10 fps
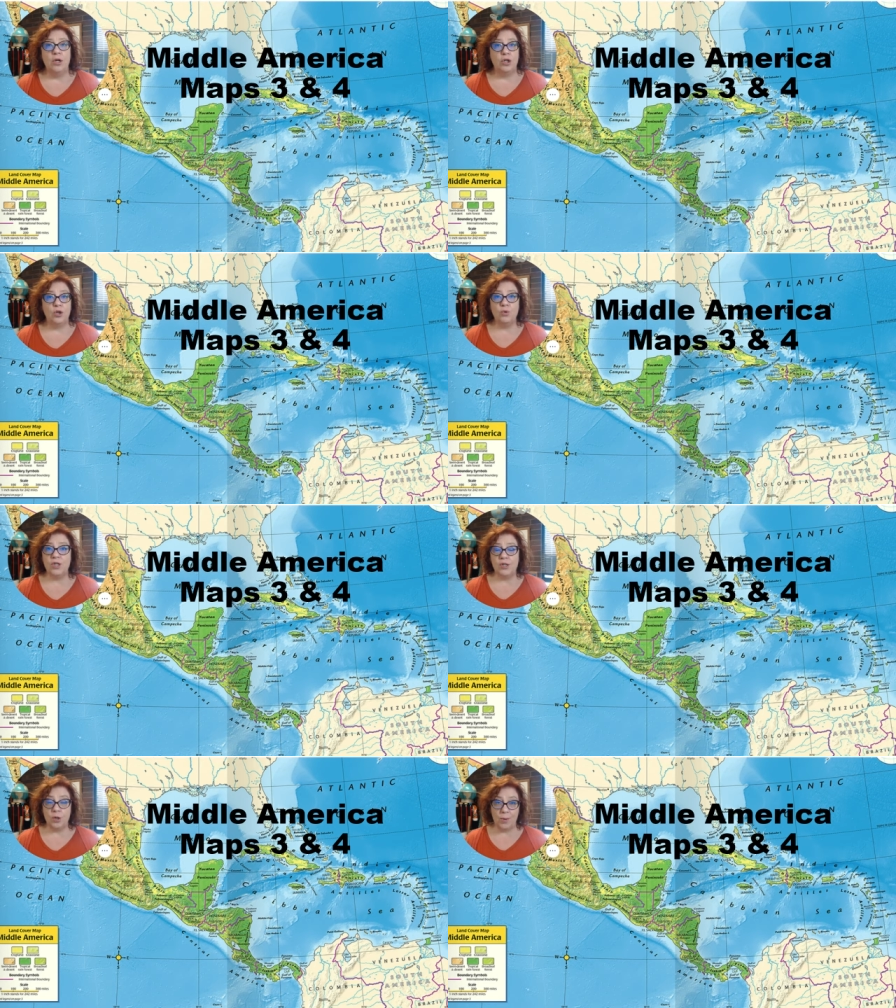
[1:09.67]
you
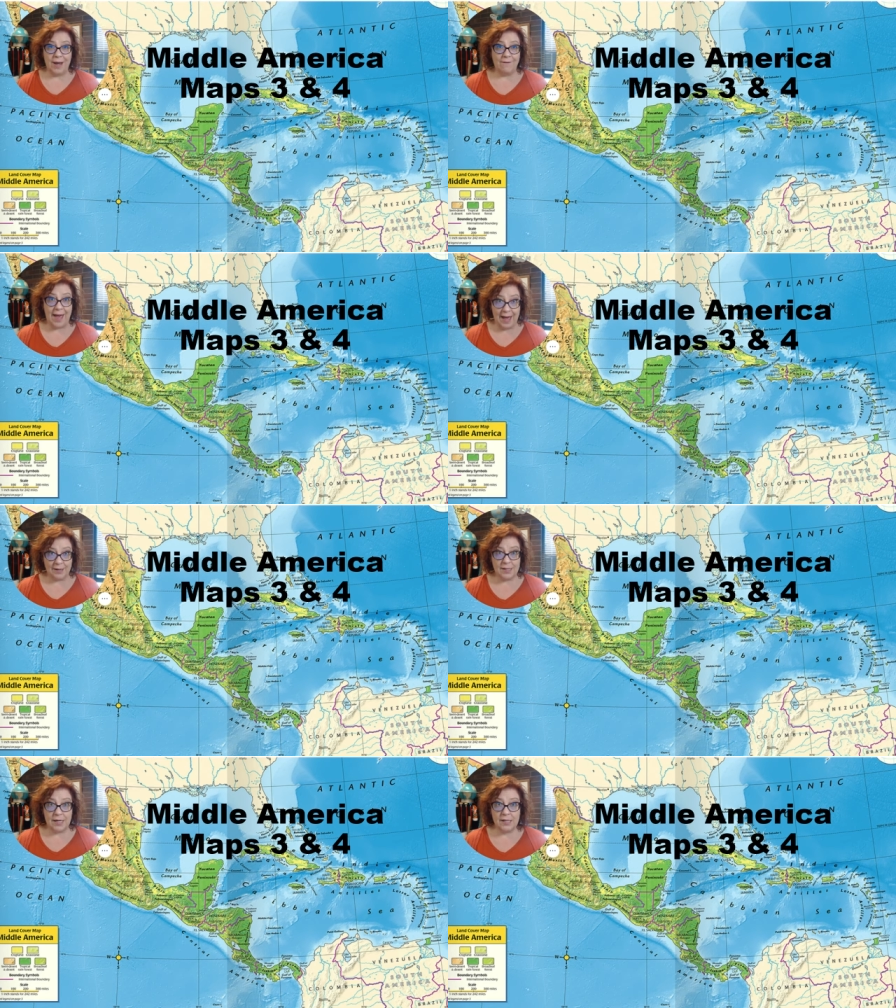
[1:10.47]
just don't have
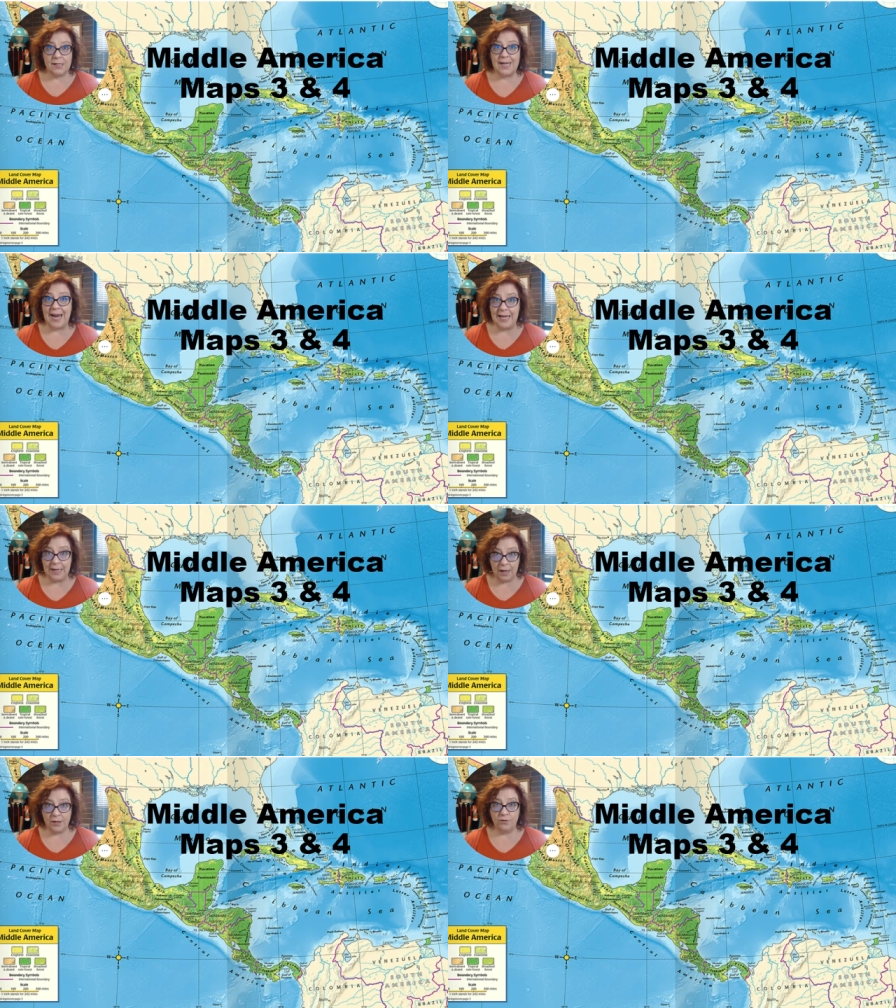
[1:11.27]
access to any
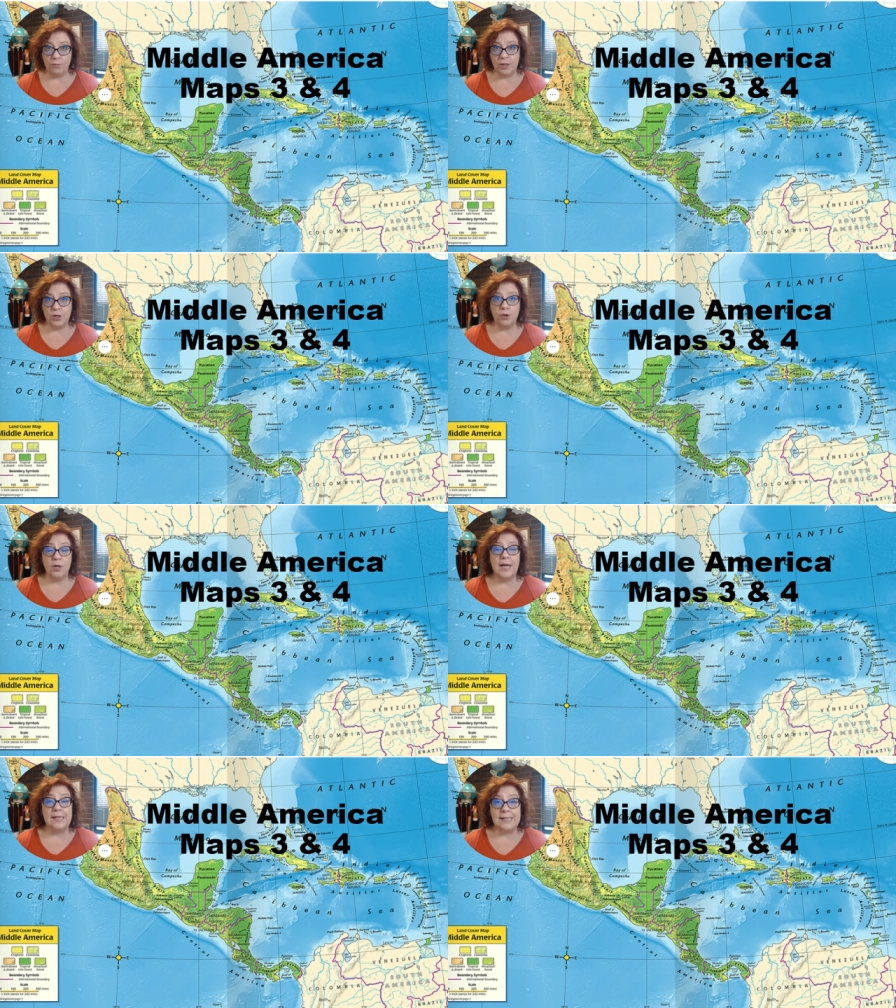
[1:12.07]
kind of printer,
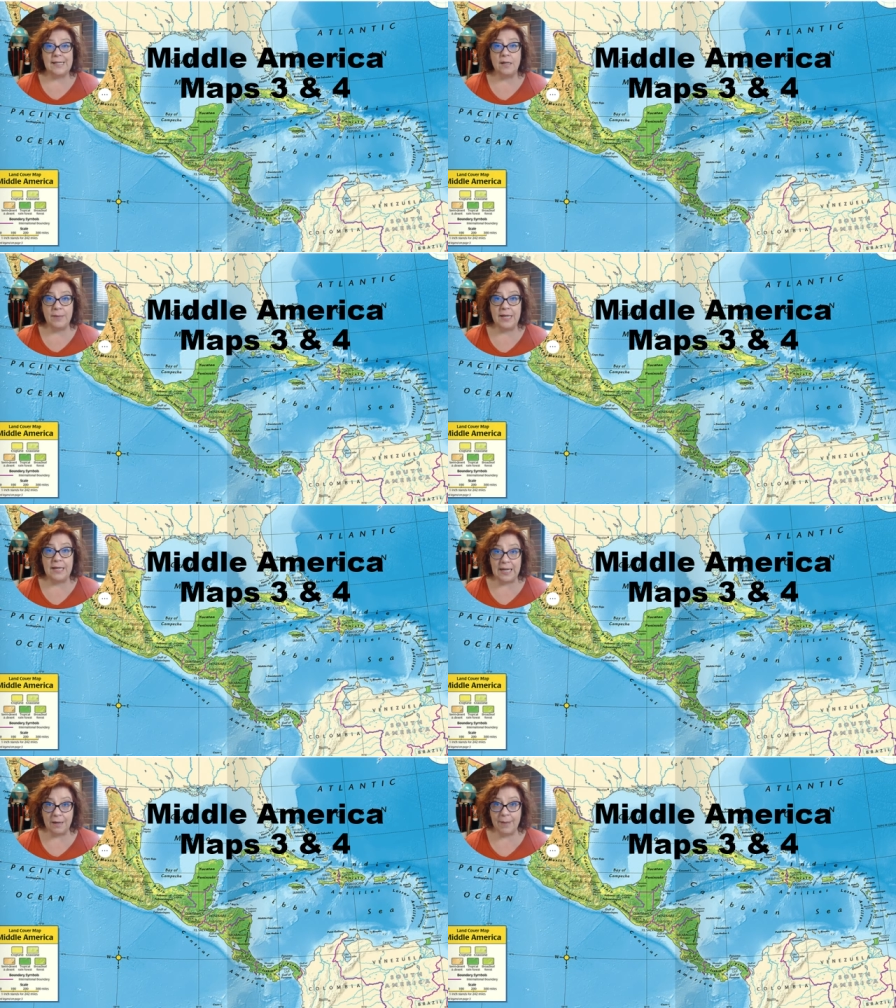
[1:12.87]
send me an
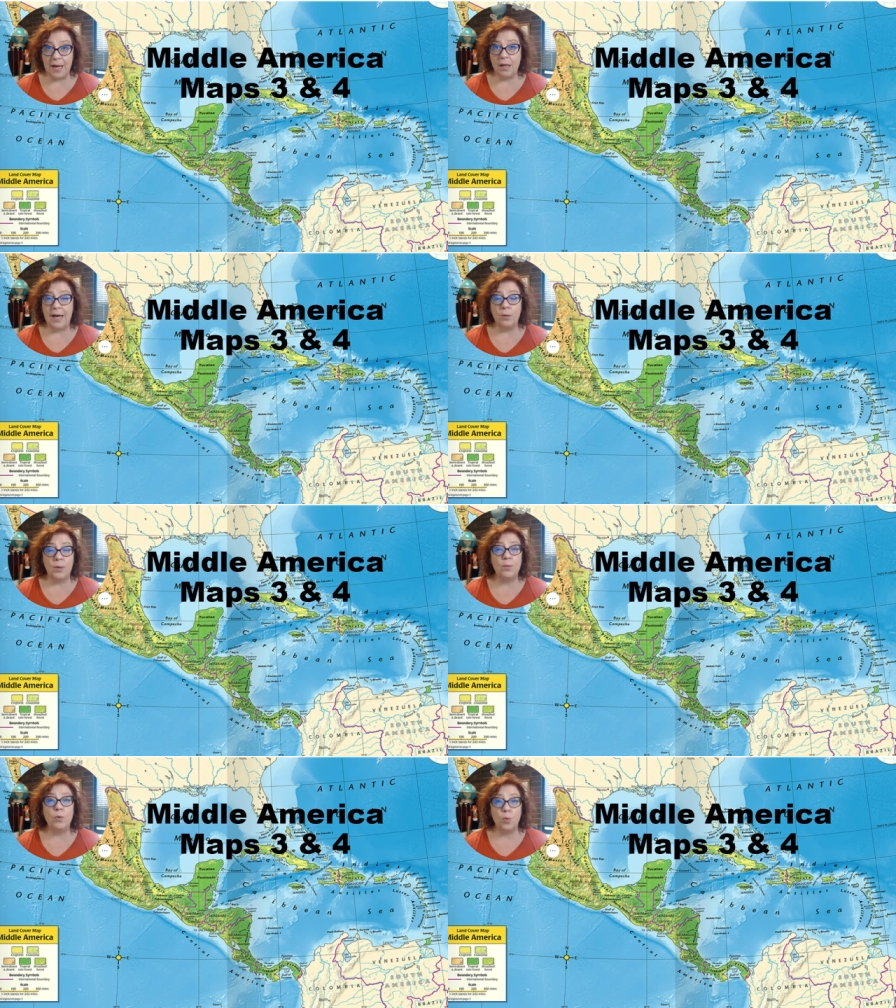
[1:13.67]
email and
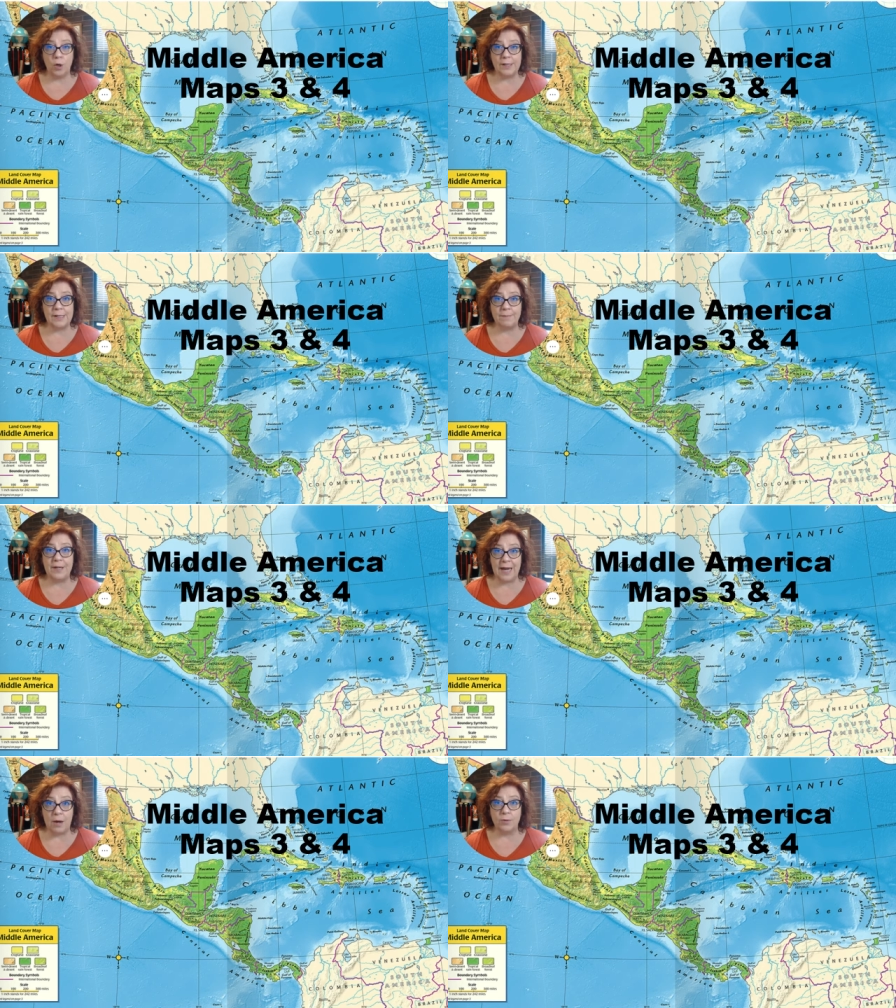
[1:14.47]
we will work
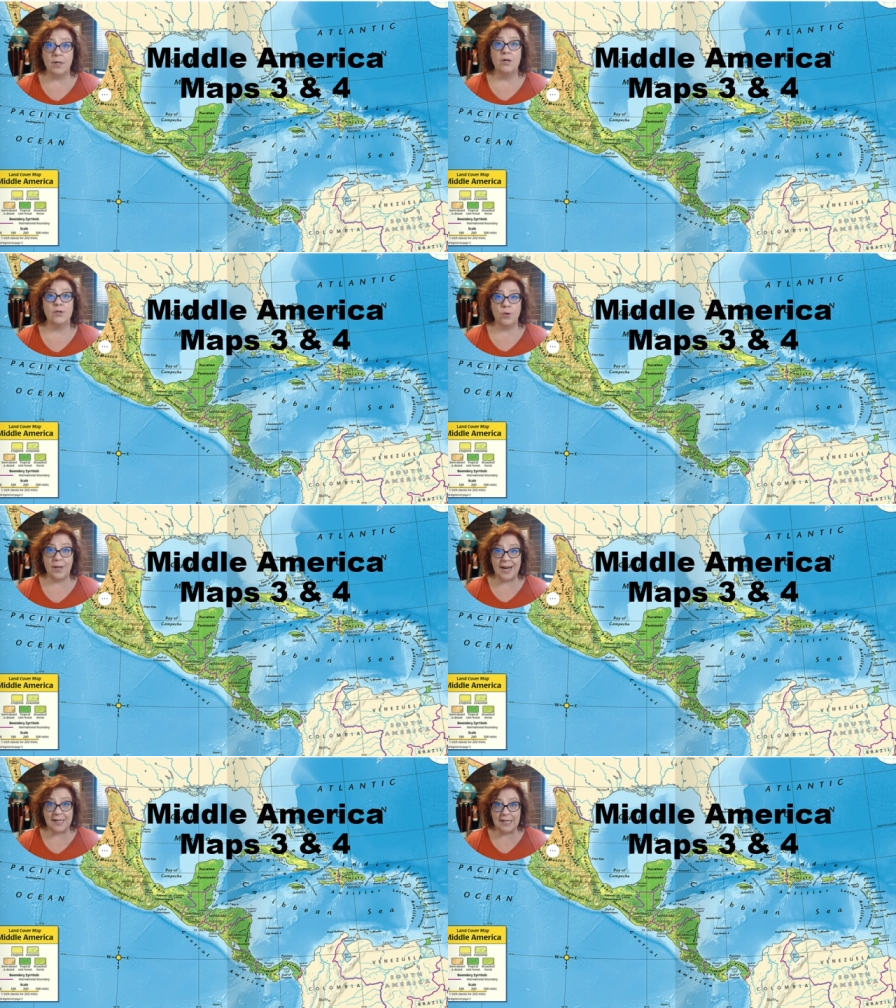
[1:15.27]
something out so
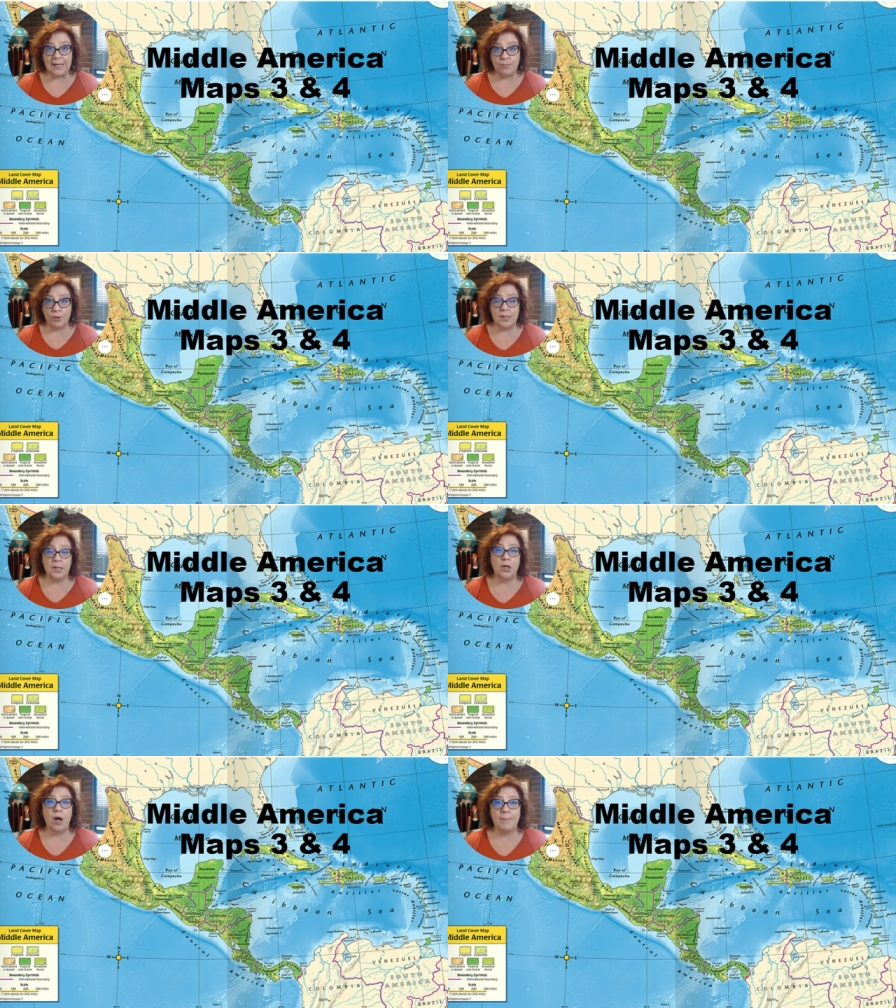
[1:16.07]
that I can get
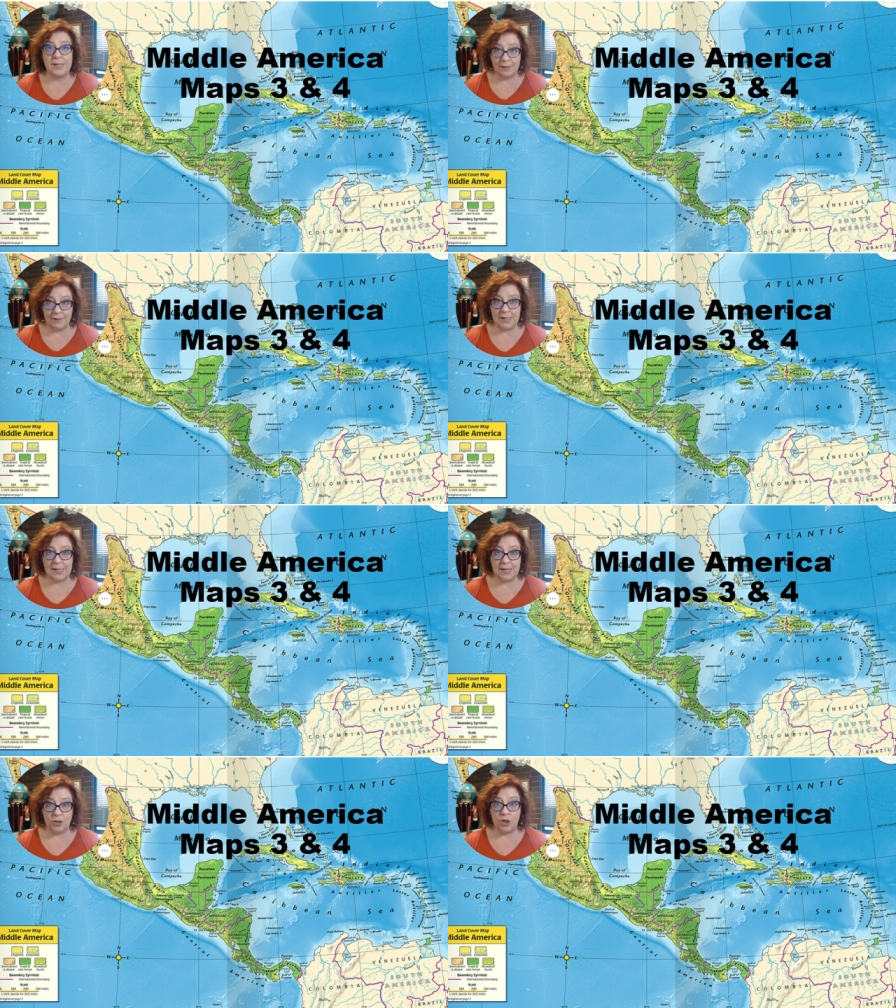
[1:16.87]
printed copies of these
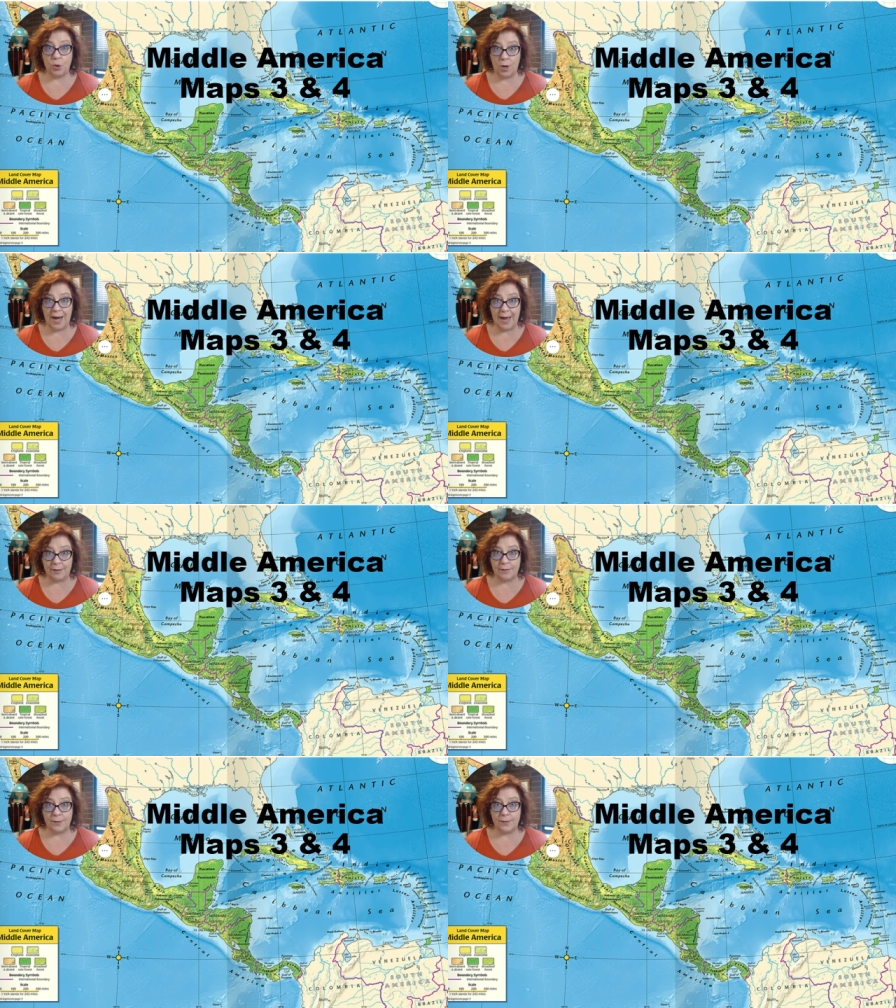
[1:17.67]
into your
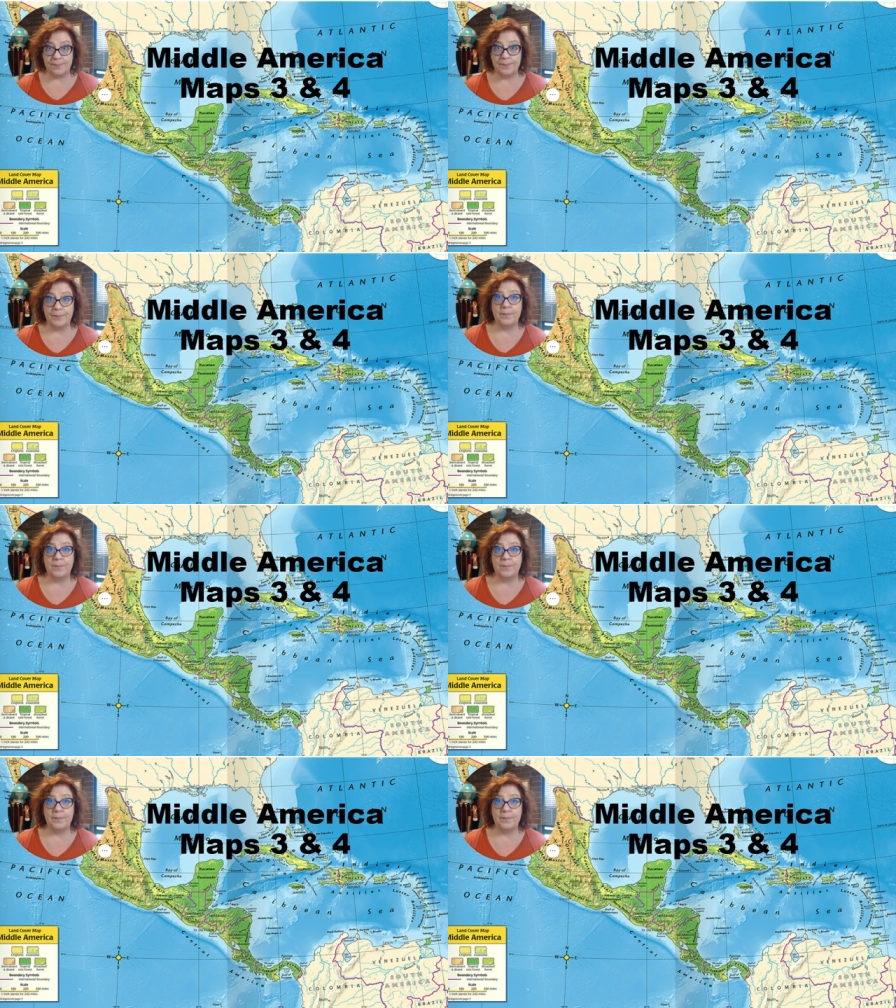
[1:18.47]
hands.